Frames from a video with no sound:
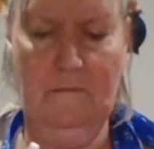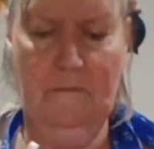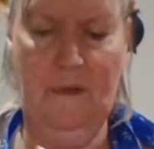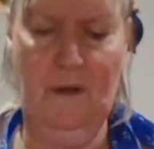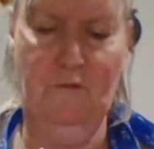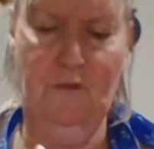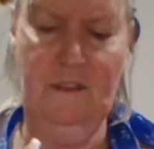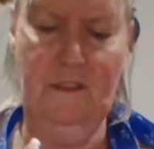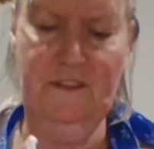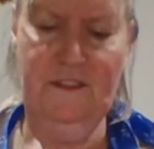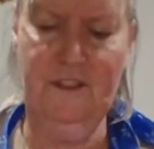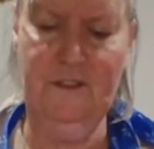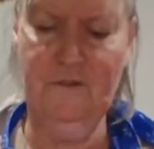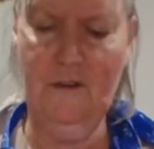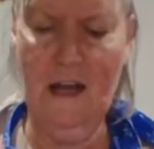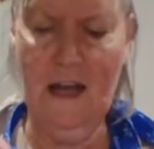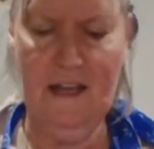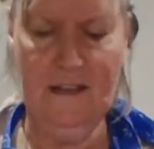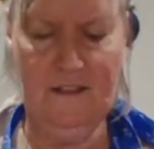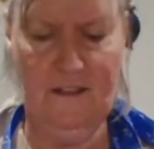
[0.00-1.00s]
but once it
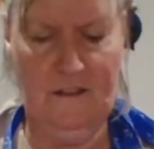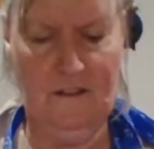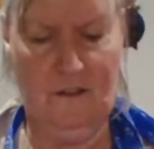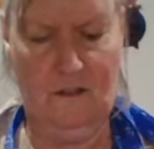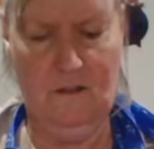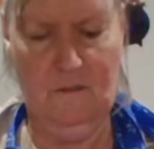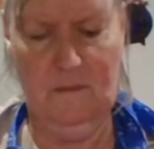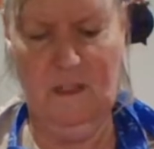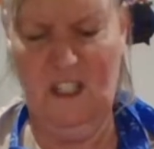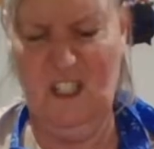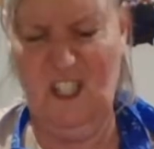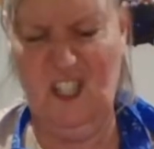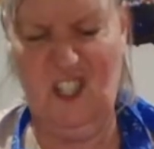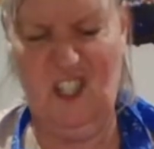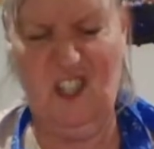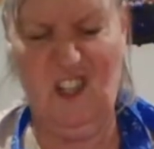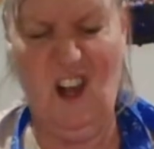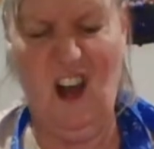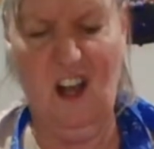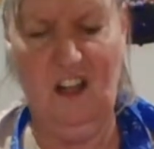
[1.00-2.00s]
dries, it's going to be
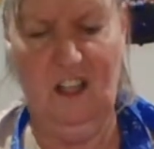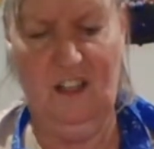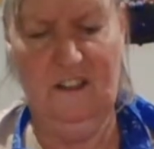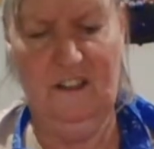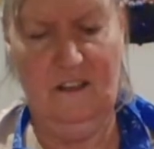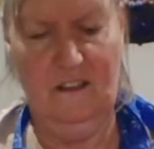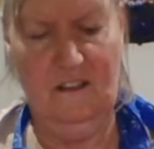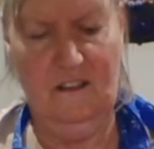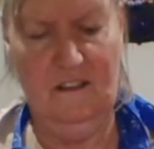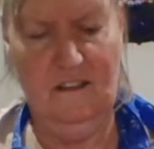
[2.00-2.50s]
solid.